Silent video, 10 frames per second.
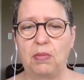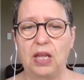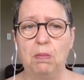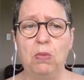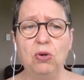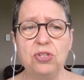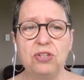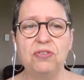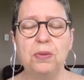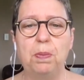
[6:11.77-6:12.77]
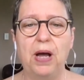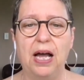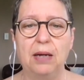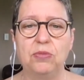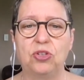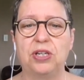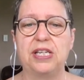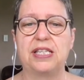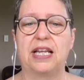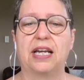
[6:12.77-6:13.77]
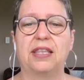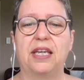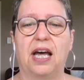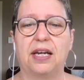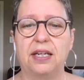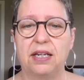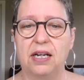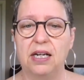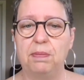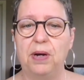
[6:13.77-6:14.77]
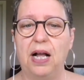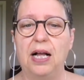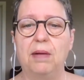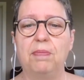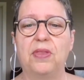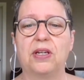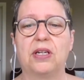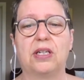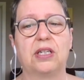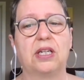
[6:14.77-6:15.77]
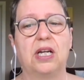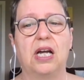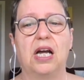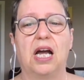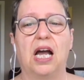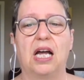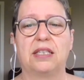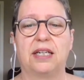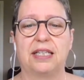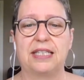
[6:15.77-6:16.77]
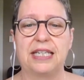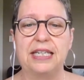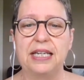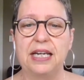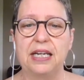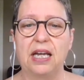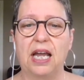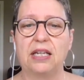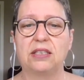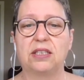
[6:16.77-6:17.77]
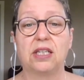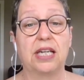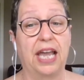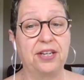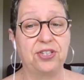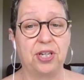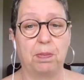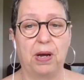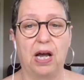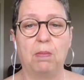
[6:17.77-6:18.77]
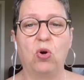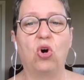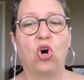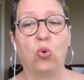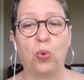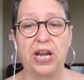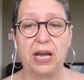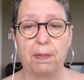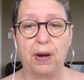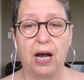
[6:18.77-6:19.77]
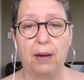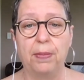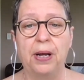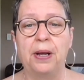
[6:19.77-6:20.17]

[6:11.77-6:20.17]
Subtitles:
Most of the palm trees, like the areca palm, the dracaena, and the kentia palm or hawea palm,